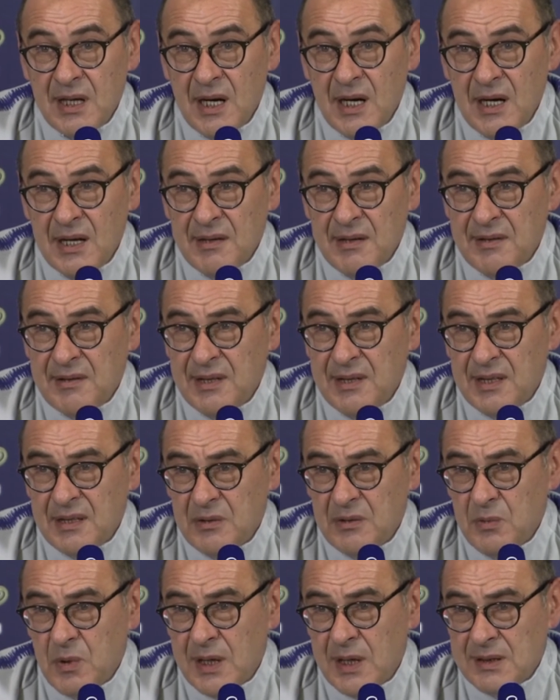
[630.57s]
I think,
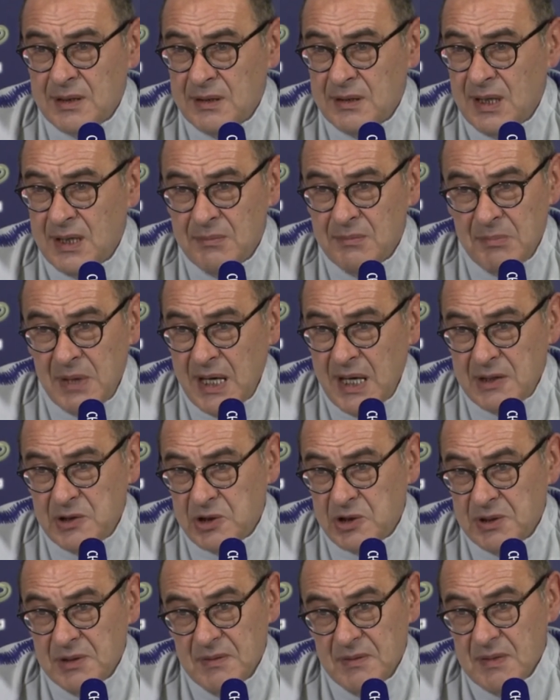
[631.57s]
one match.